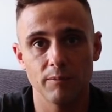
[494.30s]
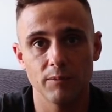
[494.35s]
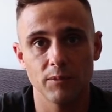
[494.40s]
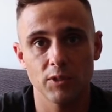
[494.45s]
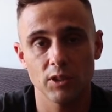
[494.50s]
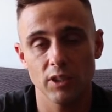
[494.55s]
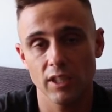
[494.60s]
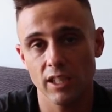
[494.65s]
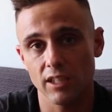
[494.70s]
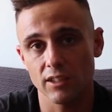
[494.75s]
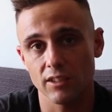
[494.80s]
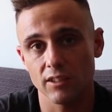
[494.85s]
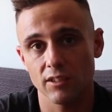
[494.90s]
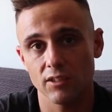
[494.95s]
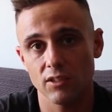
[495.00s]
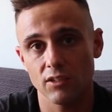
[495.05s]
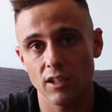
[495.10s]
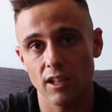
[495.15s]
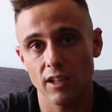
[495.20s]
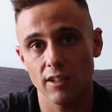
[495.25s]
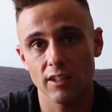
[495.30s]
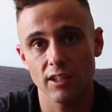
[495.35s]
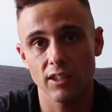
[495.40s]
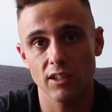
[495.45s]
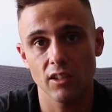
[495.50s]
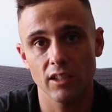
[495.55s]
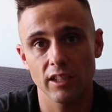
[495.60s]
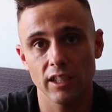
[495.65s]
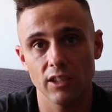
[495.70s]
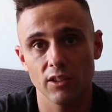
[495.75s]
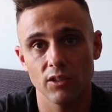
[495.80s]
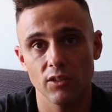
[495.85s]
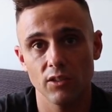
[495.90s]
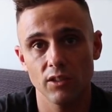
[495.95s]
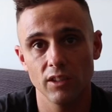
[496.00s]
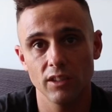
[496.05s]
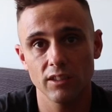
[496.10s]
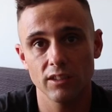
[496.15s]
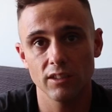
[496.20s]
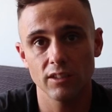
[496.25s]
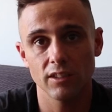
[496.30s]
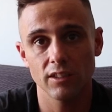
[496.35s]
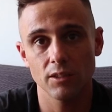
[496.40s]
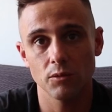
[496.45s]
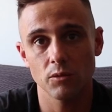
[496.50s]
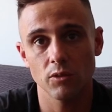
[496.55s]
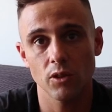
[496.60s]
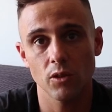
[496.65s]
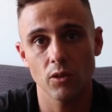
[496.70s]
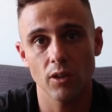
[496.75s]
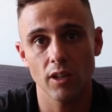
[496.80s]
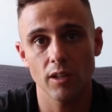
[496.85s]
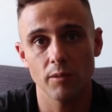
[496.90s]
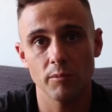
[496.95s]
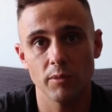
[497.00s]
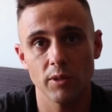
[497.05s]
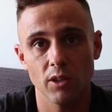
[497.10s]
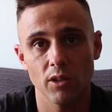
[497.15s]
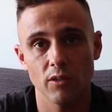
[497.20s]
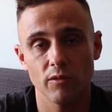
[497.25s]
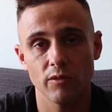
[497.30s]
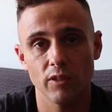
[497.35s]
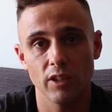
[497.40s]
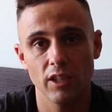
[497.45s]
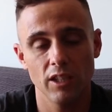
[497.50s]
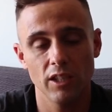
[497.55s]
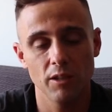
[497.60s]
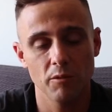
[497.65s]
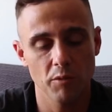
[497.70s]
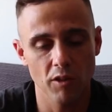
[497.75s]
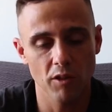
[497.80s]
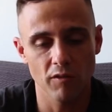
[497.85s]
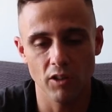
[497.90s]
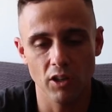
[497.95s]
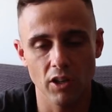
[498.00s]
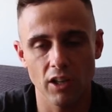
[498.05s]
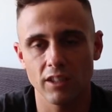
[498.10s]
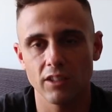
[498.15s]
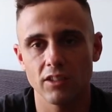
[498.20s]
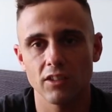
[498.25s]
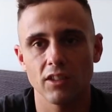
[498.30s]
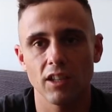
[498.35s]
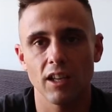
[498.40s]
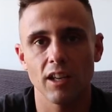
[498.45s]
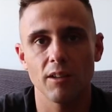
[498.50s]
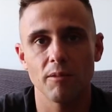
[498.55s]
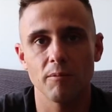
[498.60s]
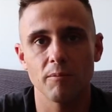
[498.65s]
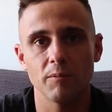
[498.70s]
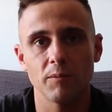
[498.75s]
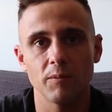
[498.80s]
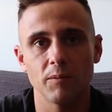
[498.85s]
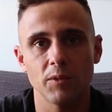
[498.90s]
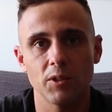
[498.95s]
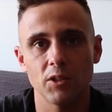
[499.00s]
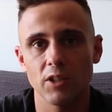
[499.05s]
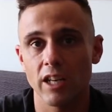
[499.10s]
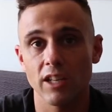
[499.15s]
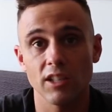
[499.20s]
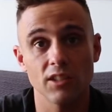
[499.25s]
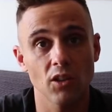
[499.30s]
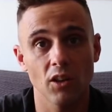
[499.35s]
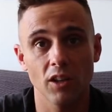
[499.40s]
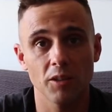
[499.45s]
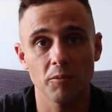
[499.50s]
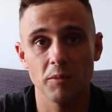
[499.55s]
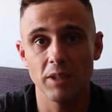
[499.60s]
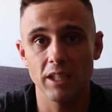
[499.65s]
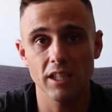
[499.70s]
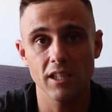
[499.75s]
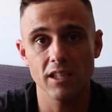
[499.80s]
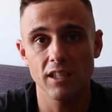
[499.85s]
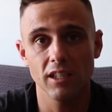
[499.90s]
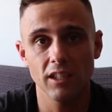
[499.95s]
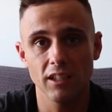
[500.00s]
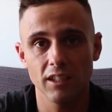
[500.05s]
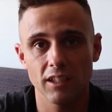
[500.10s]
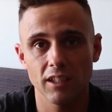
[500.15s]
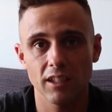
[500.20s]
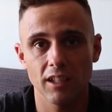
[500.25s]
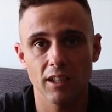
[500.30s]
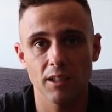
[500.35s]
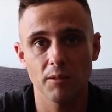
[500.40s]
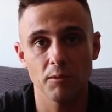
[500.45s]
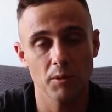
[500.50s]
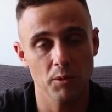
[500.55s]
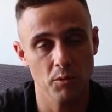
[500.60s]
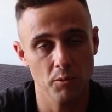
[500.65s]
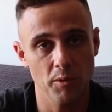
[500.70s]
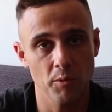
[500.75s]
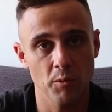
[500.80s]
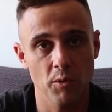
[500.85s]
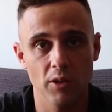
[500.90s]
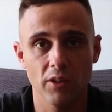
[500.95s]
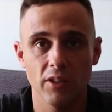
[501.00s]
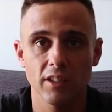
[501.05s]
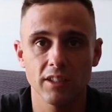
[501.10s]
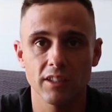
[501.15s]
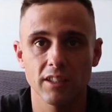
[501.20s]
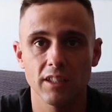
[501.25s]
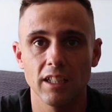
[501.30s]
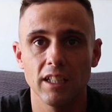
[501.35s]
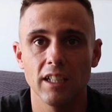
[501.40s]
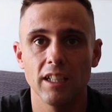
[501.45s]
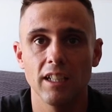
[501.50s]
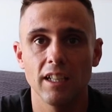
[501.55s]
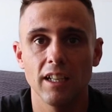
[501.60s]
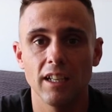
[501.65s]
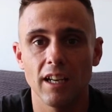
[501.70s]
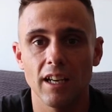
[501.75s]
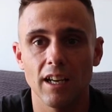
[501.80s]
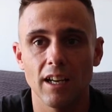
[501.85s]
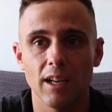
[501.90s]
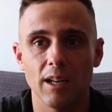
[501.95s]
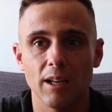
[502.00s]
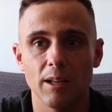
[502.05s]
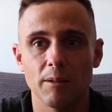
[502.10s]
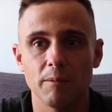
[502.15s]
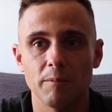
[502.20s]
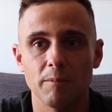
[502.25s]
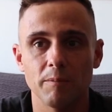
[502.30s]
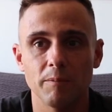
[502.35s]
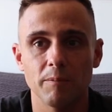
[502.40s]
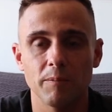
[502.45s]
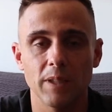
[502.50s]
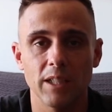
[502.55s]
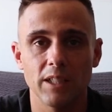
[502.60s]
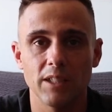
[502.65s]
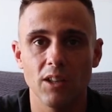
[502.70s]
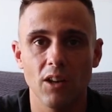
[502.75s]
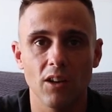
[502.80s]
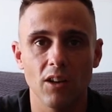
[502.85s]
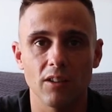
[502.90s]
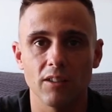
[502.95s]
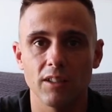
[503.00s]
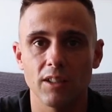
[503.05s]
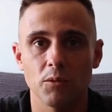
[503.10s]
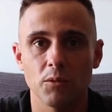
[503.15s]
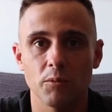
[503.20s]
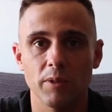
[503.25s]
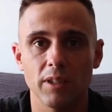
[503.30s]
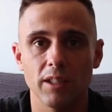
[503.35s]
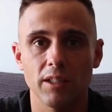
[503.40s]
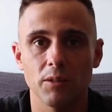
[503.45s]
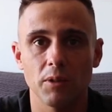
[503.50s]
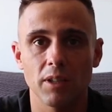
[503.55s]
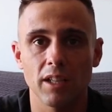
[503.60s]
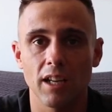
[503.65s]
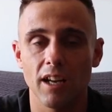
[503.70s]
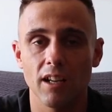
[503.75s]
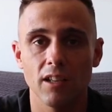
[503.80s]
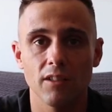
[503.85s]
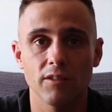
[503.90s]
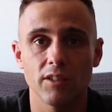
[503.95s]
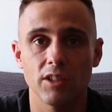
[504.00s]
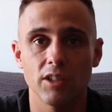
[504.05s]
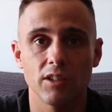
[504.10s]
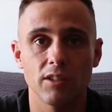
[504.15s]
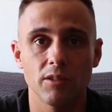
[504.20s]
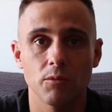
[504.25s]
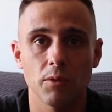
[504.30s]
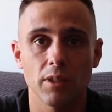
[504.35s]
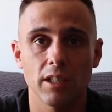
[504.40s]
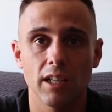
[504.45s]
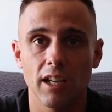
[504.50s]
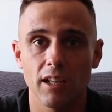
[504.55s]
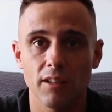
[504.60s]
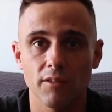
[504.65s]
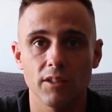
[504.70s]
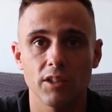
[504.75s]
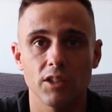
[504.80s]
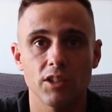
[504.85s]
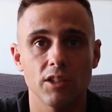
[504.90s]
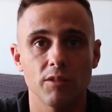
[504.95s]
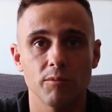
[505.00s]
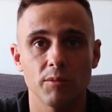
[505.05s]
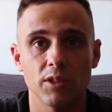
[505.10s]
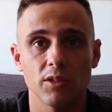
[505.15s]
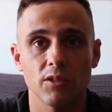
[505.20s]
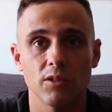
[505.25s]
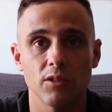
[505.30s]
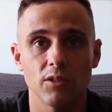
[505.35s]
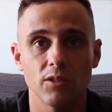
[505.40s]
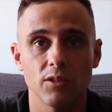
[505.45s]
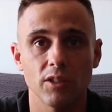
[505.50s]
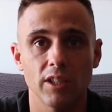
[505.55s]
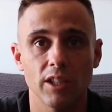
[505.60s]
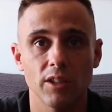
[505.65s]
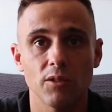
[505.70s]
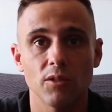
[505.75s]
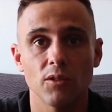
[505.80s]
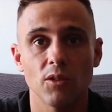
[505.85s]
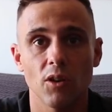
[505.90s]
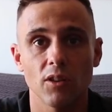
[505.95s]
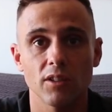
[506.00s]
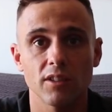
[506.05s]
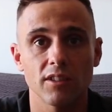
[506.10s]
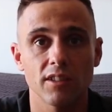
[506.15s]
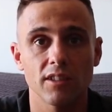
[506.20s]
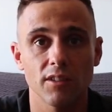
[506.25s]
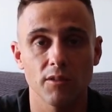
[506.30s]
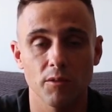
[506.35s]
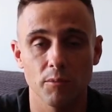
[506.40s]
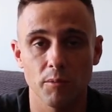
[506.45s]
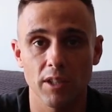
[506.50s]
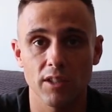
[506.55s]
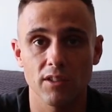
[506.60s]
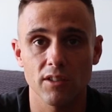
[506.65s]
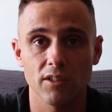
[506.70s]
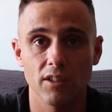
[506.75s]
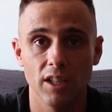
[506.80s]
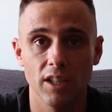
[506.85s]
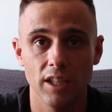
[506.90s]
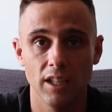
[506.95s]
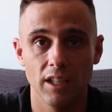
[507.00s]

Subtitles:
So yes, I think Yanni can do this. It will require a bit of grit. Training is not going to be easy, but it will be worth it. And yeah, it will be one hell of an achievement to get to the Otter 7 months.